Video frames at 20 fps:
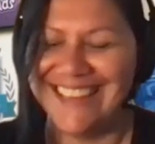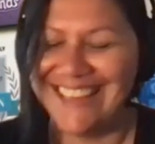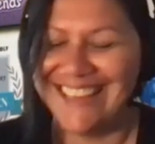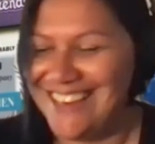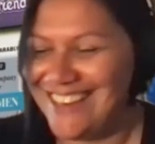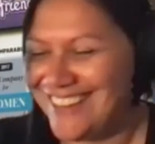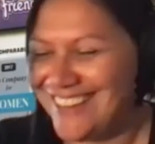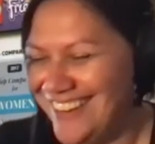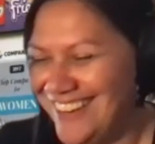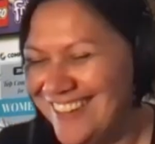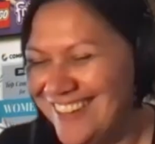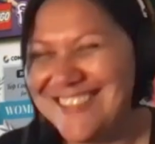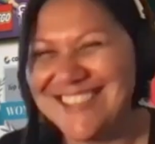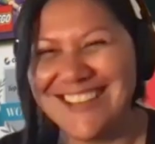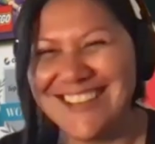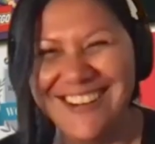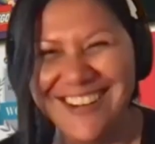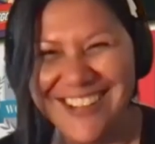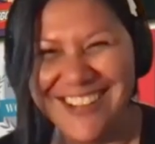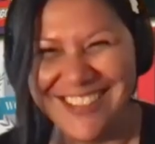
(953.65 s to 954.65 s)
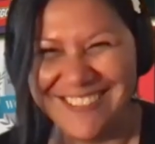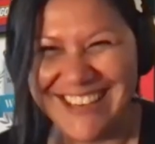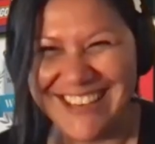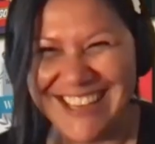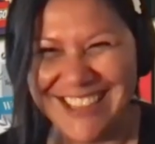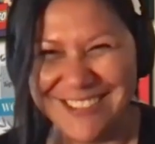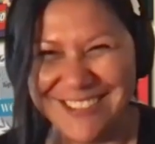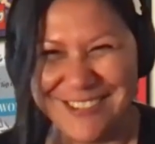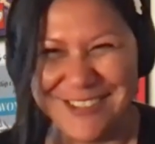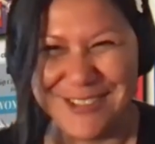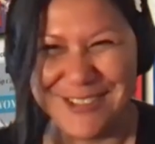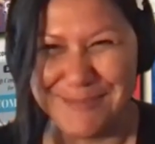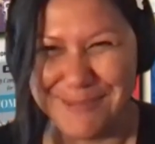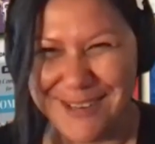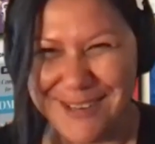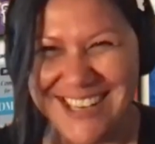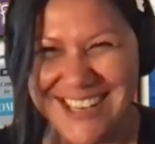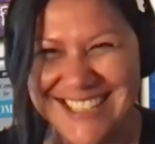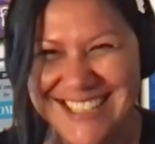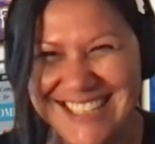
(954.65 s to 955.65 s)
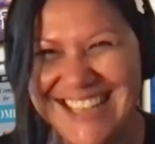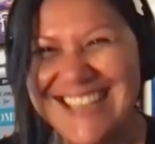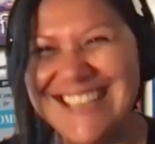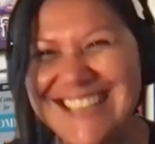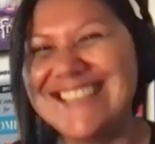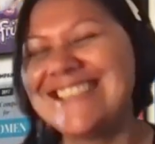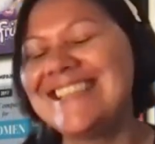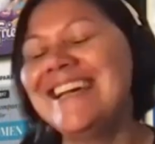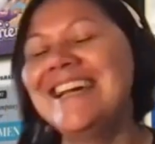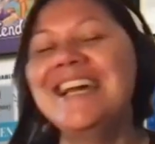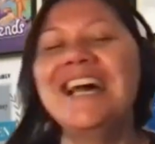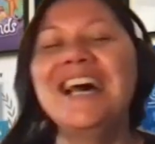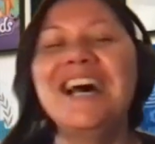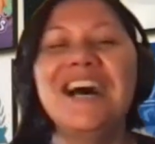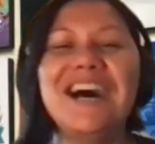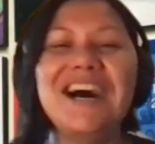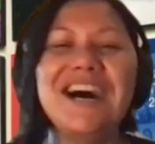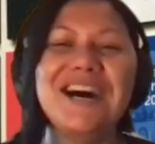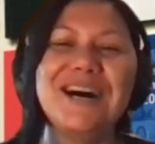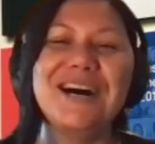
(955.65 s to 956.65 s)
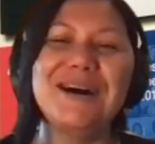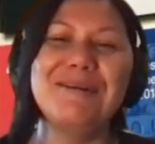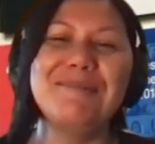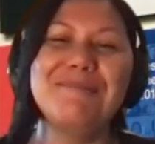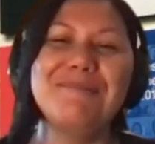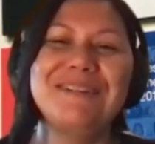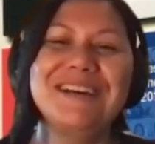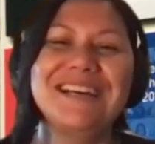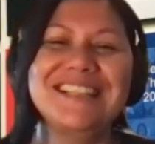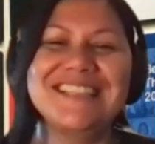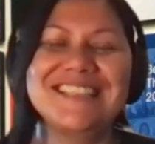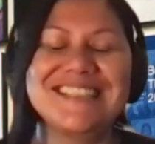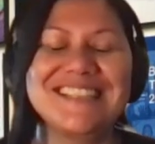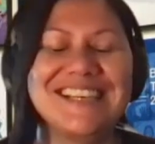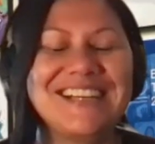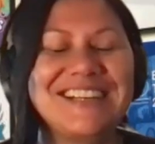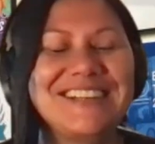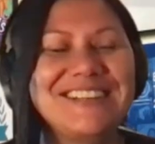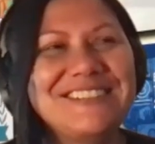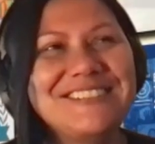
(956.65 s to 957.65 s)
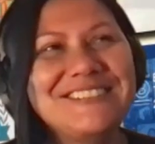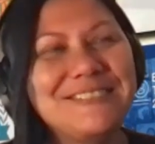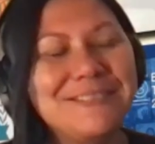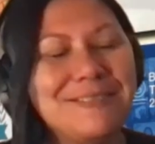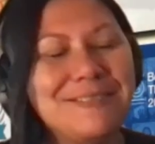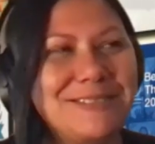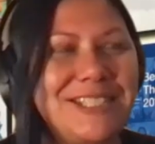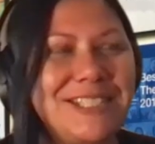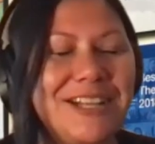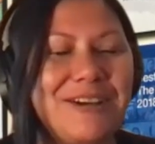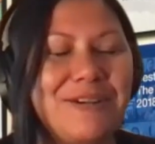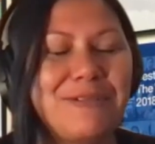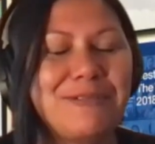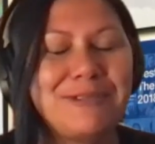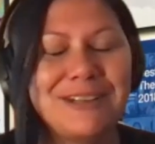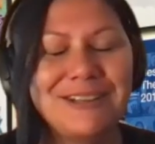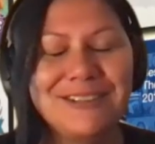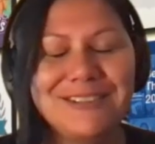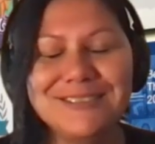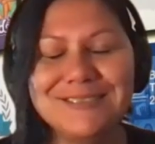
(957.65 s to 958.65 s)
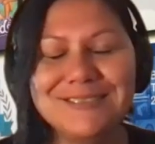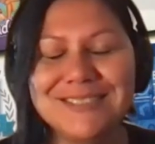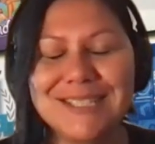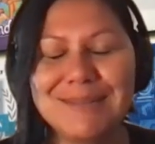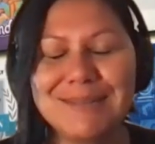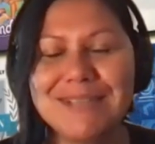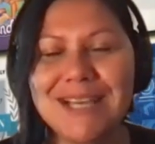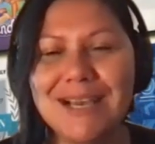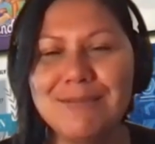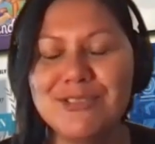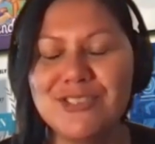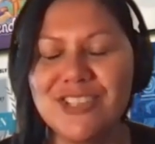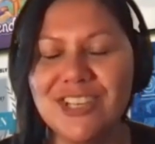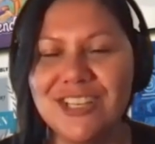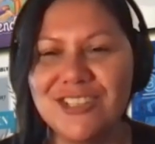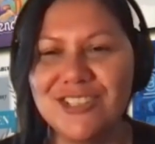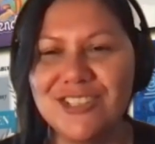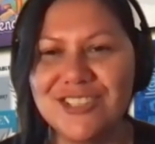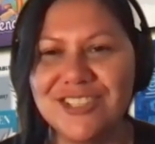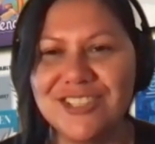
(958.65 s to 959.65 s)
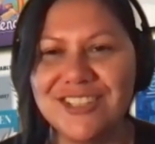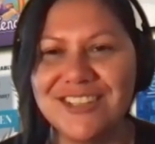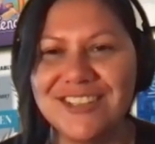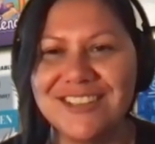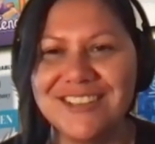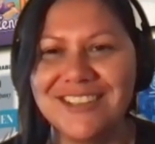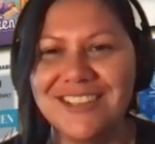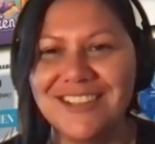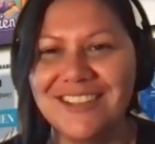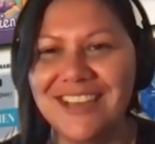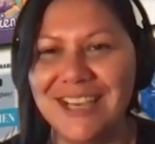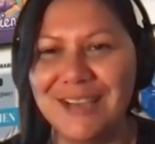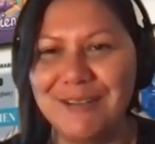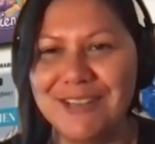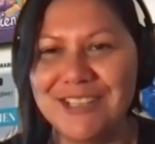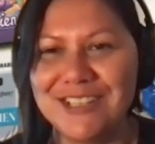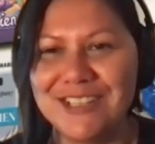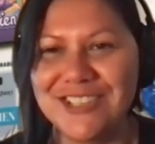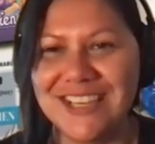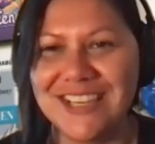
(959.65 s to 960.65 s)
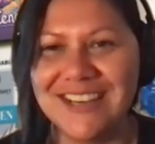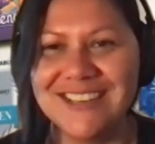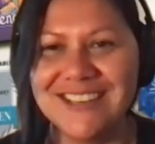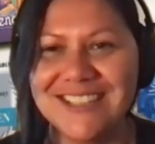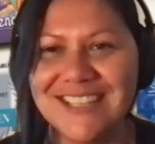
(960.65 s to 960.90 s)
Like it goes all the way through the process. Um, and so, you know, we'll sometimes change the the language there,